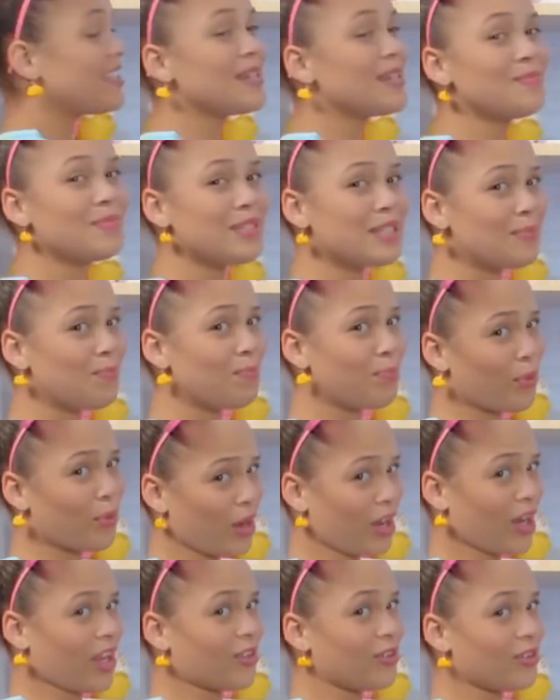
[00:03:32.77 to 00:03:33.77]
some
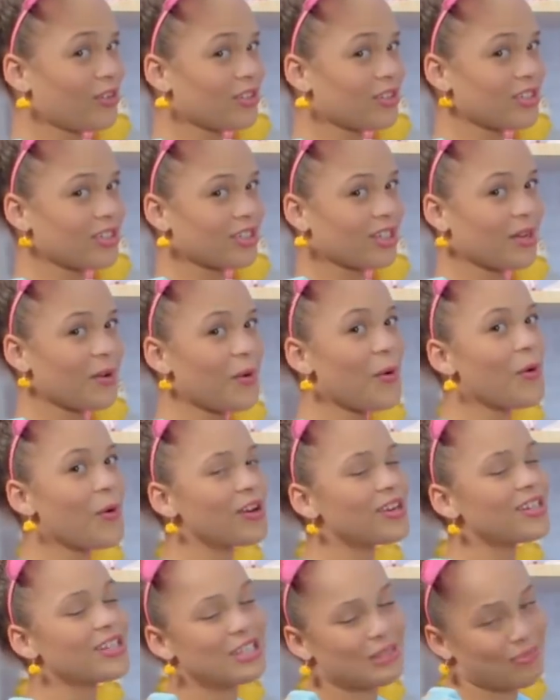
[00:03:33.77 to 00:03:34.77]
sprinkles
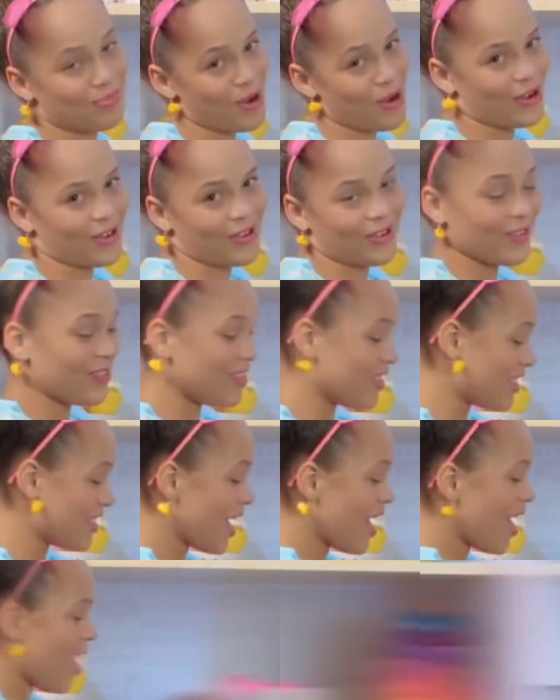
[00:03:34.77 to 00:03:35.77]
or sparkles.
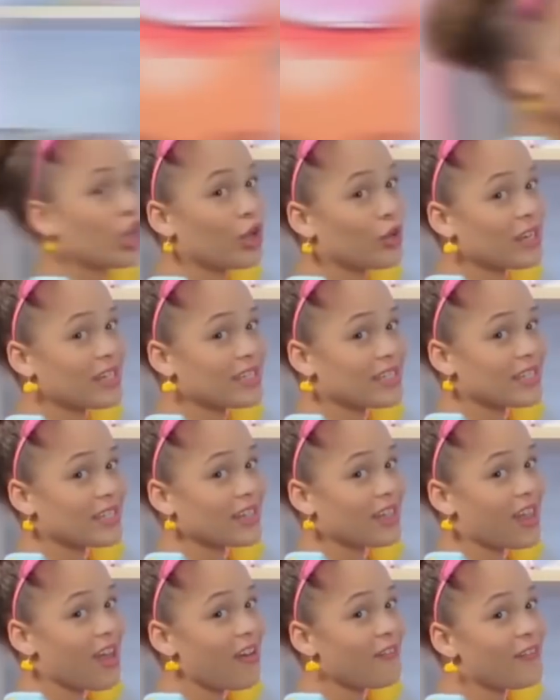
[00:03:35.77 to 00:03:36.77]
Who
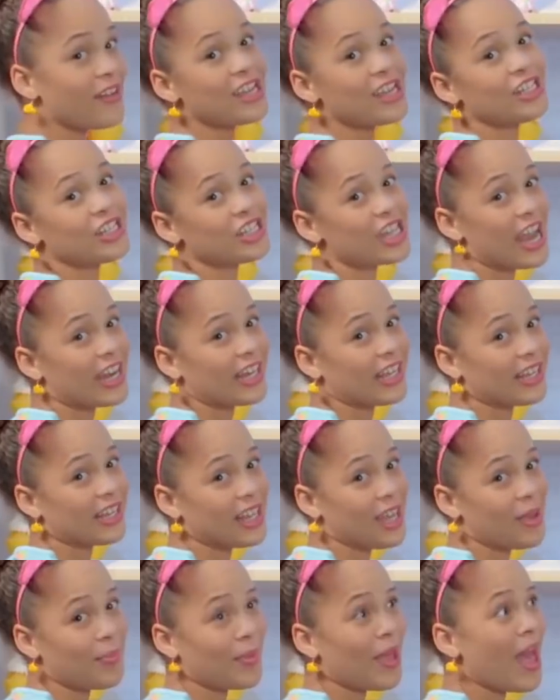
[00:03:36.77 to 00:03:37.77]
doesn't love a shiny
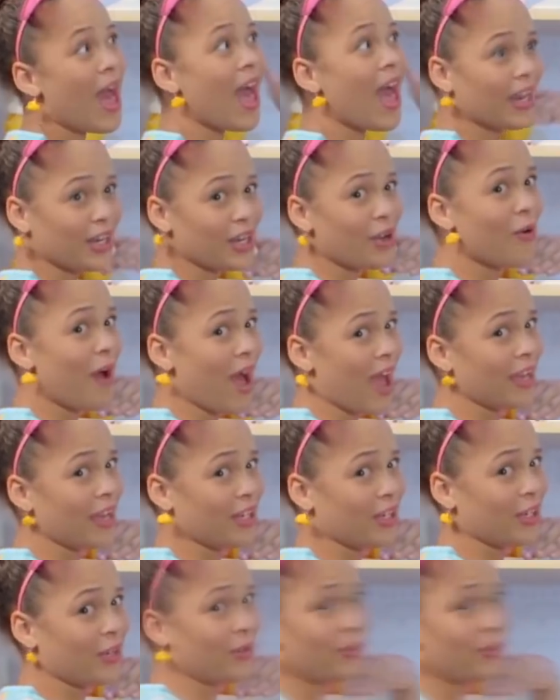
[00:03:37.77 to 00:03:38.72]
lip? I know I